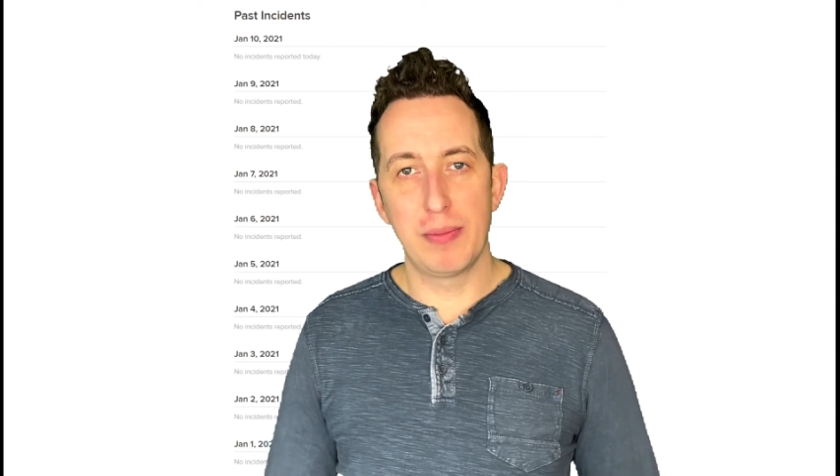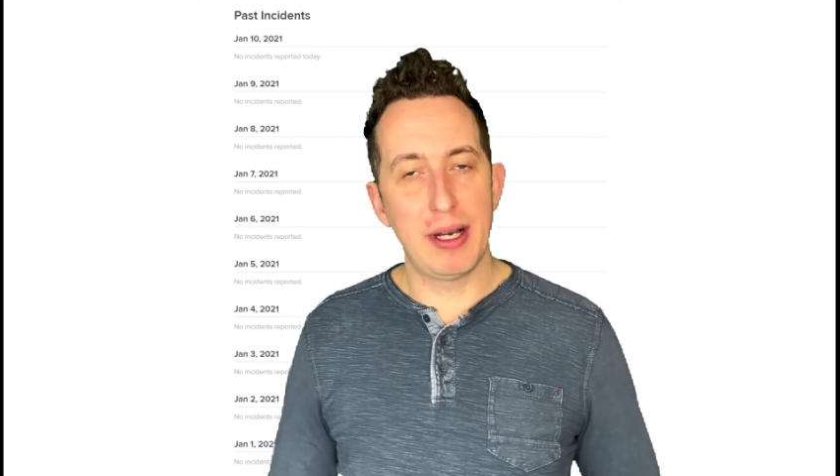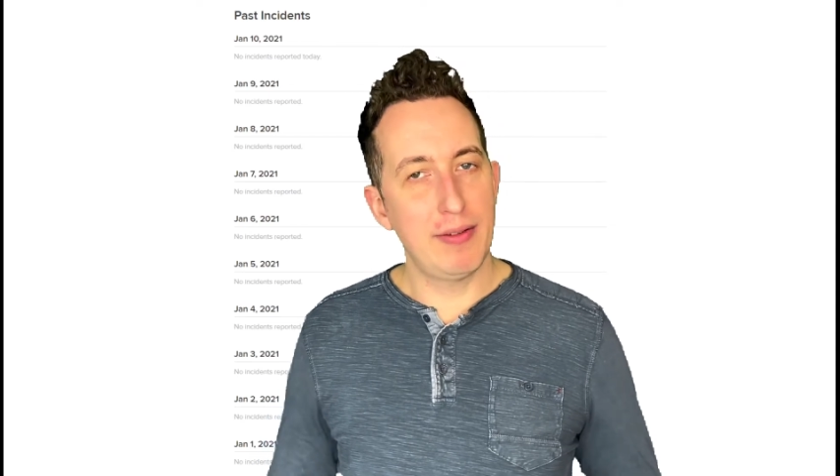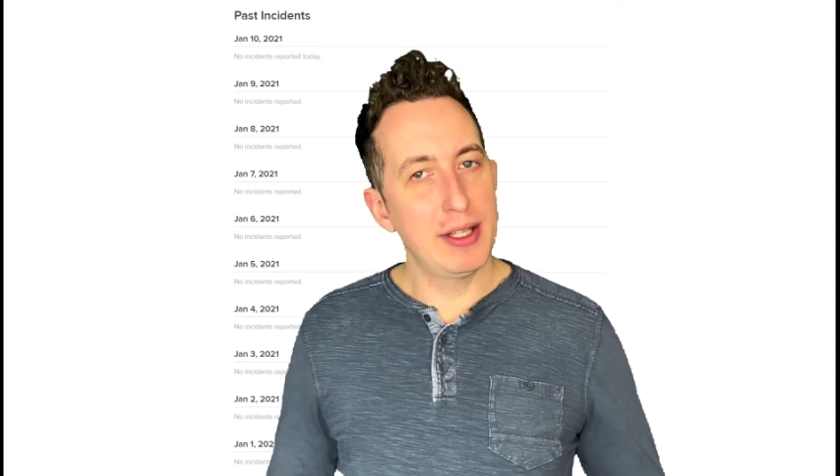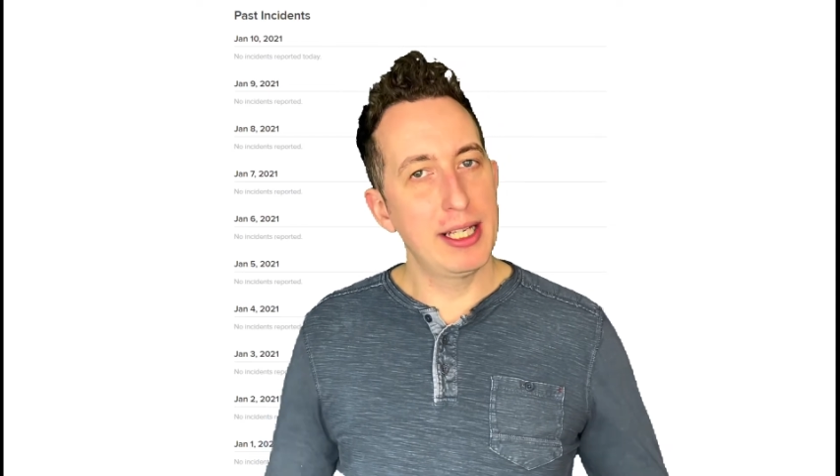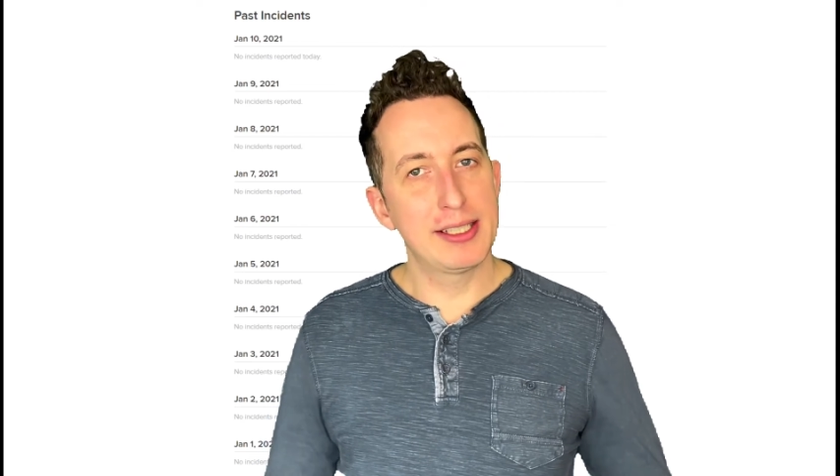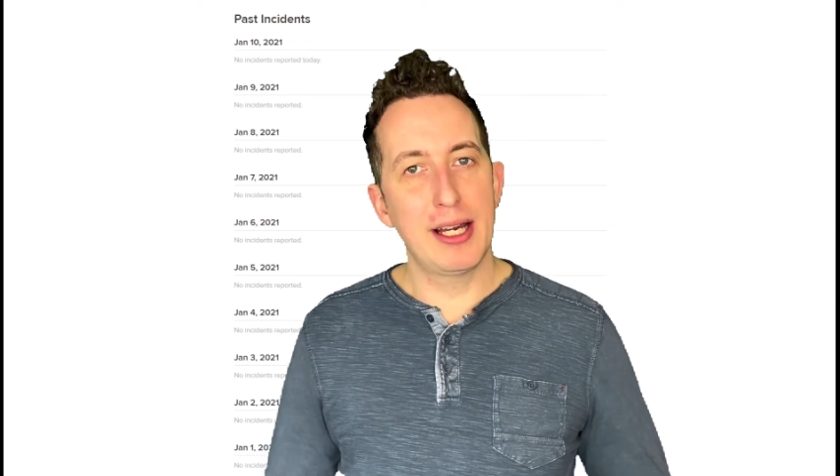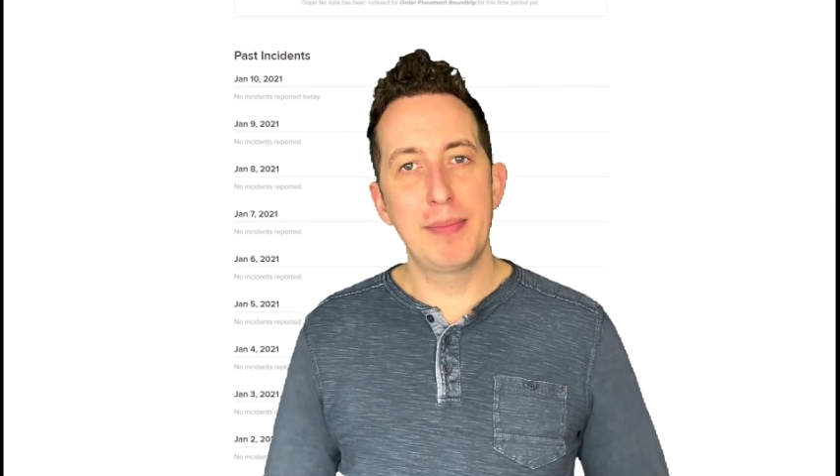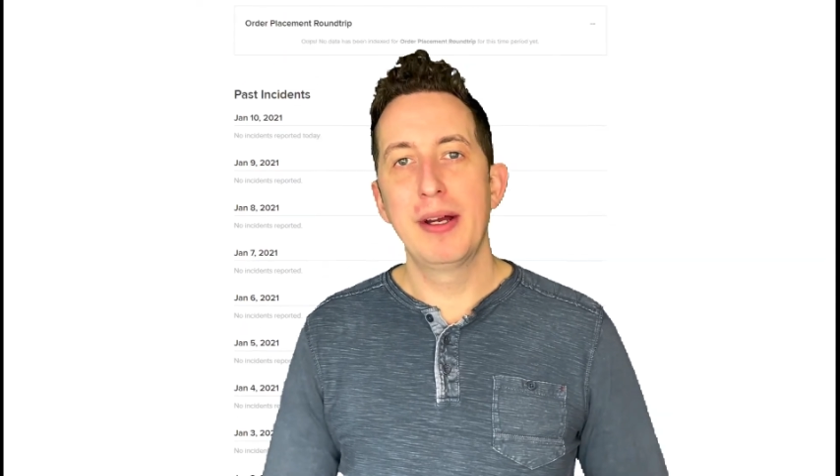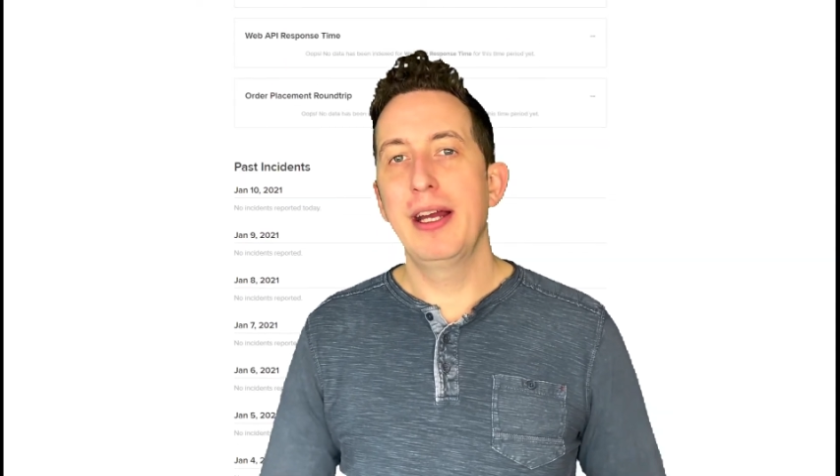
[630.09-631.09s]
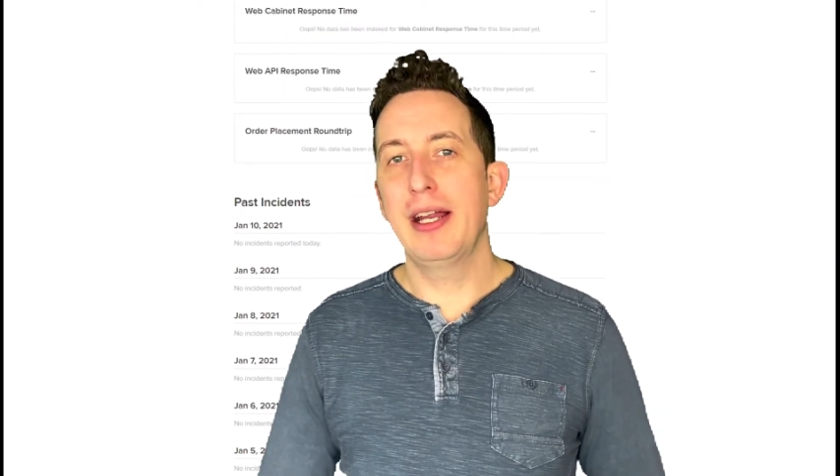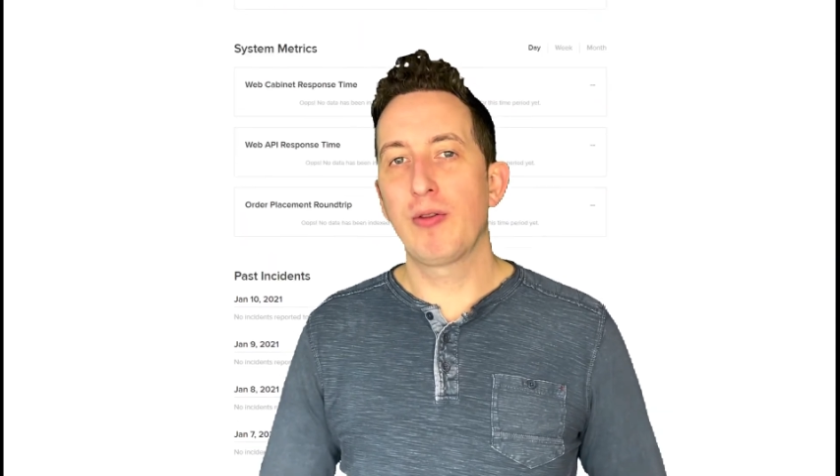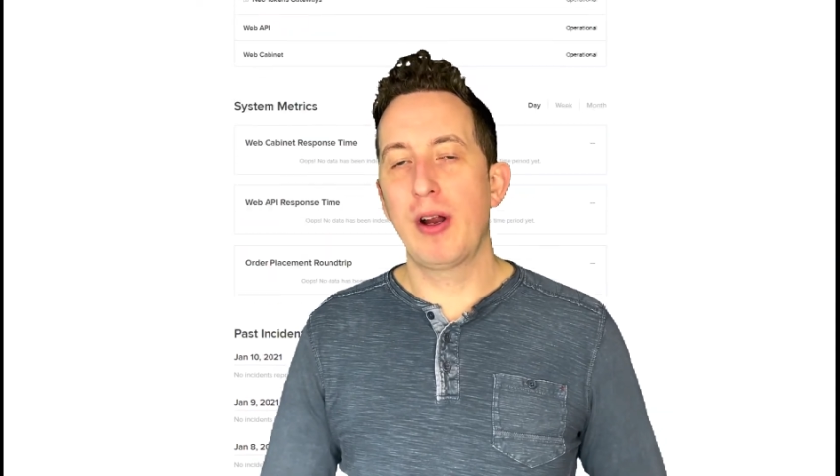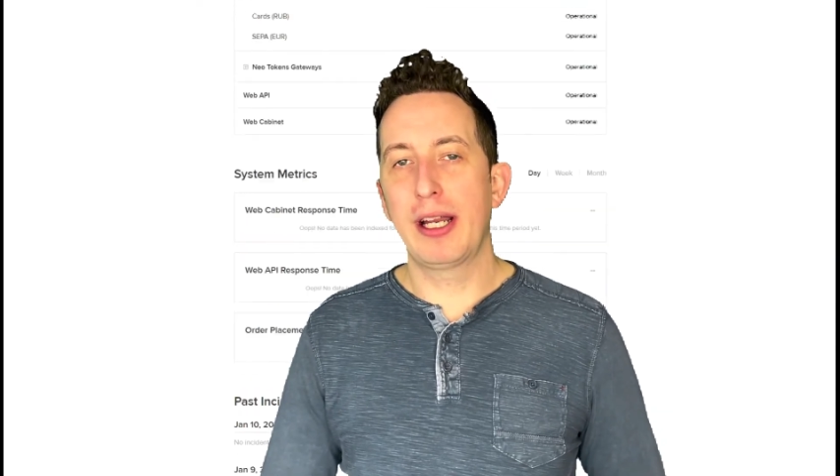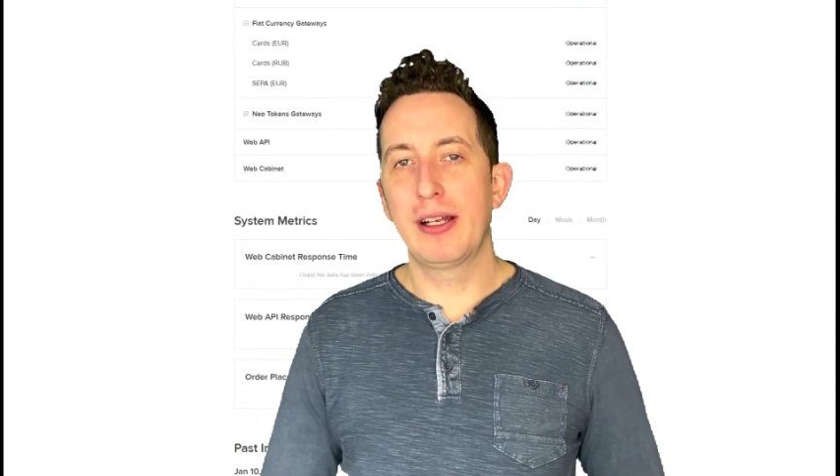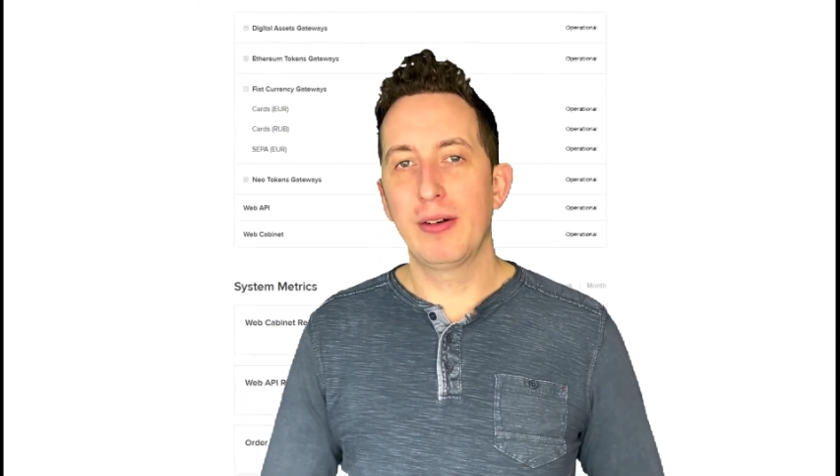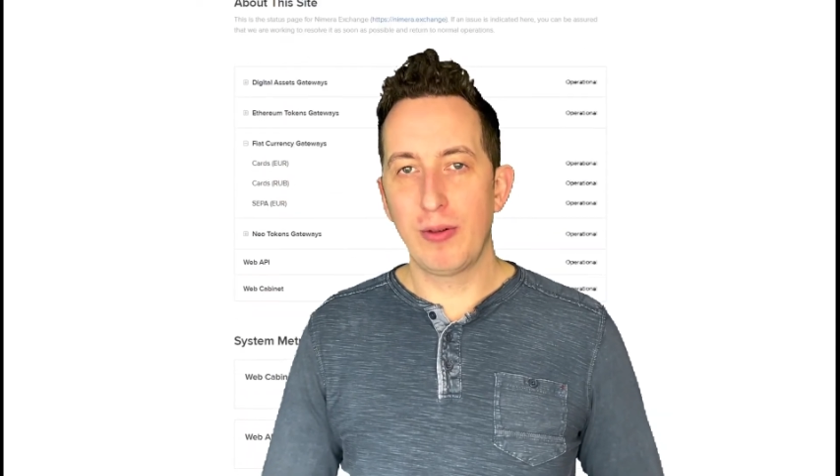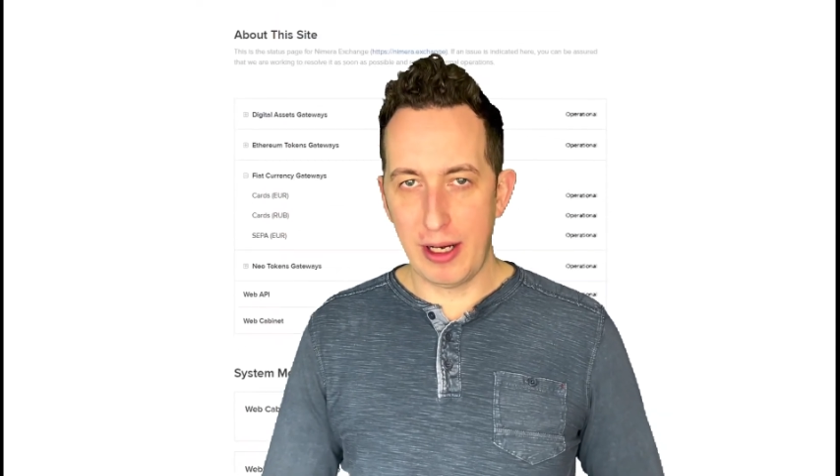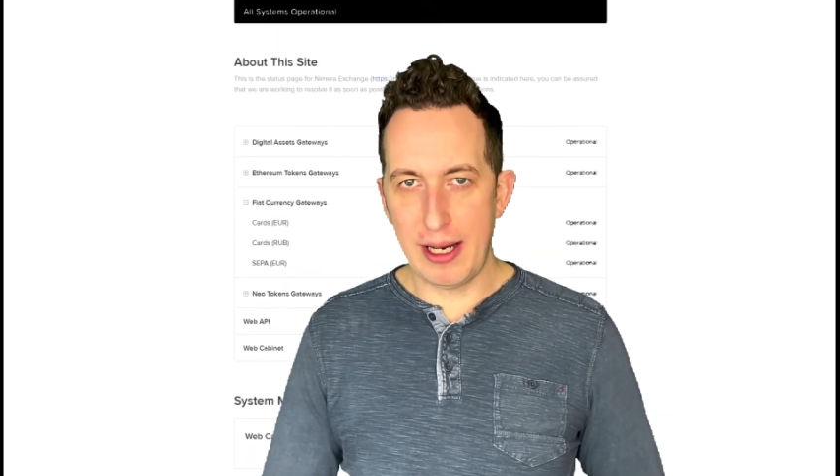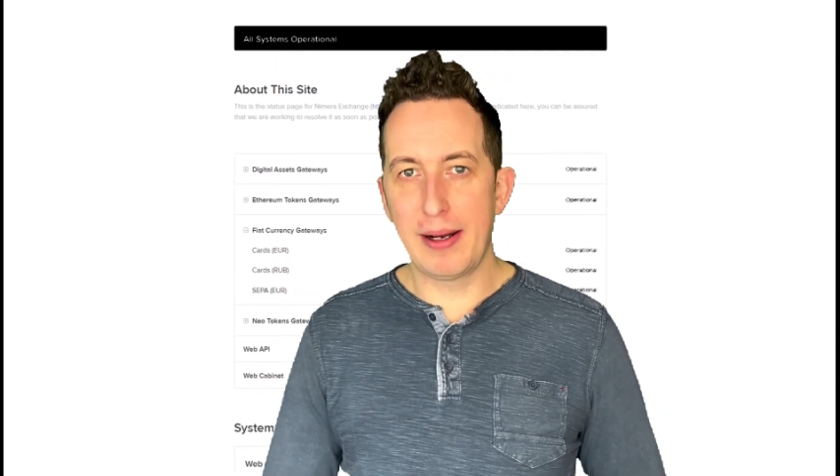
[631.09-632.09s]
But everything is up and running
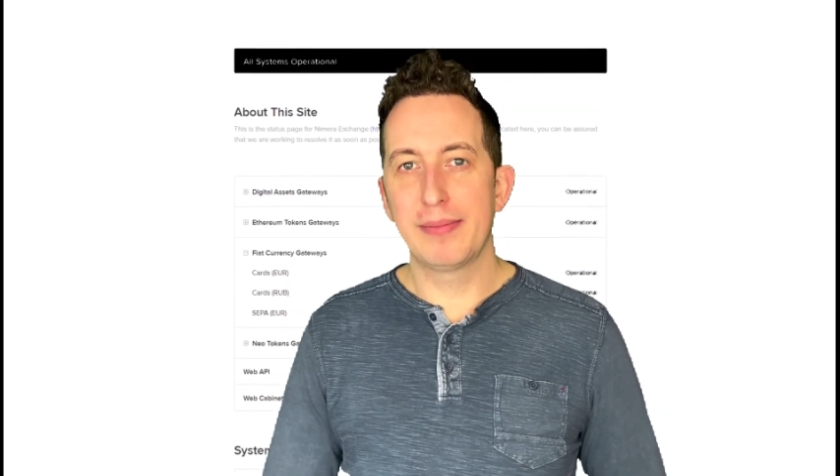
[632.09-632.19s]
right now.